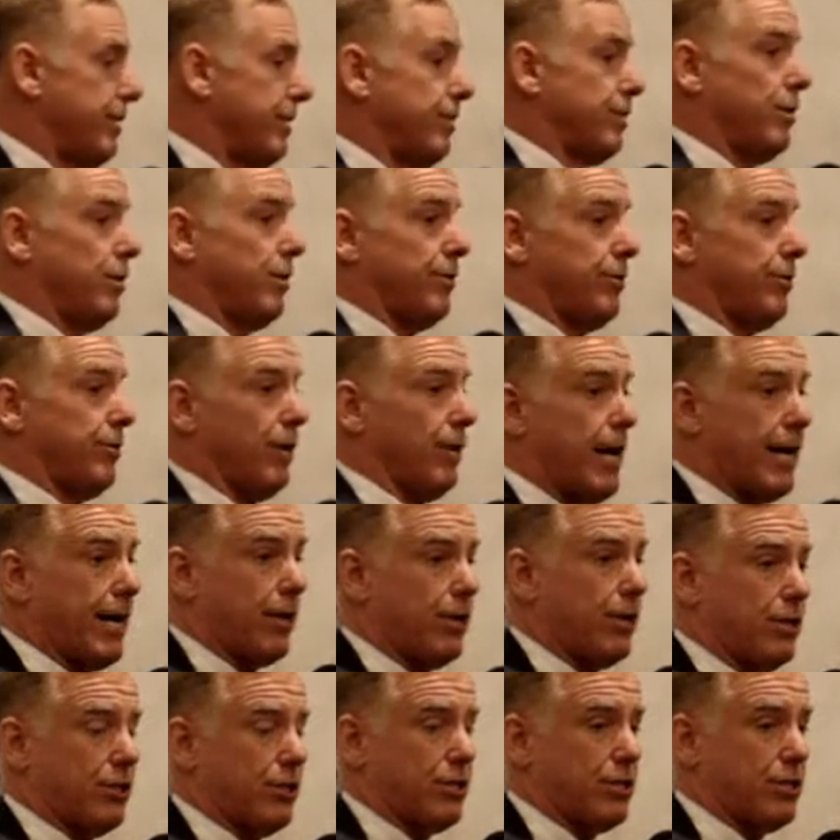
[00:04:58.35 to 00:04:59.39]
There's a lot
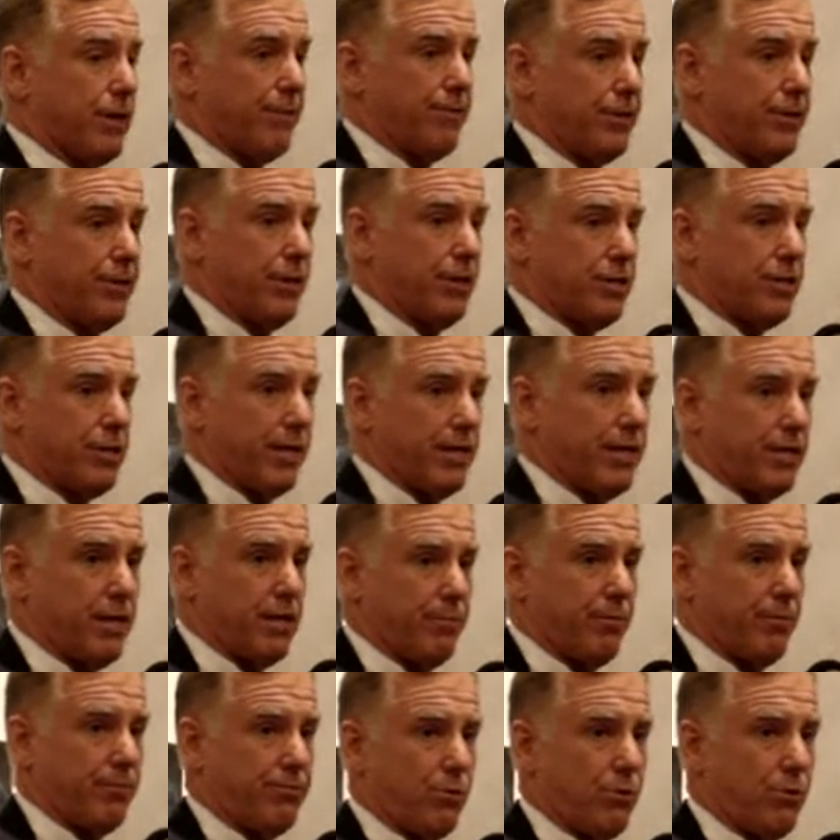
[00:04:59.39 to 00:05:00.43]
of good stuff in there, as I
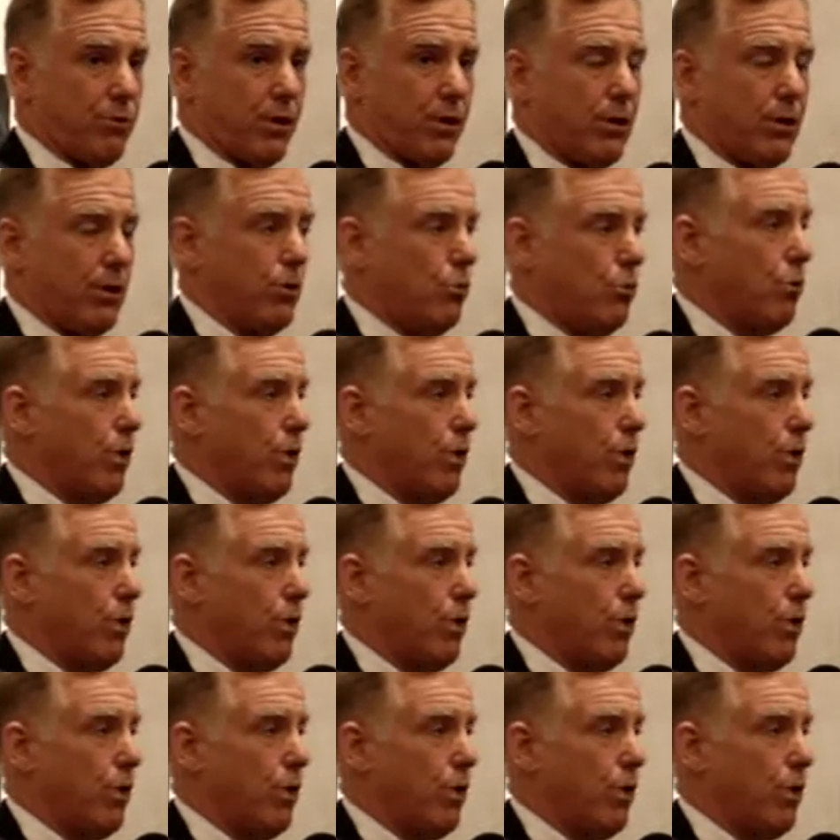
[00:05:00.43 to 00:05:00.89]
said before.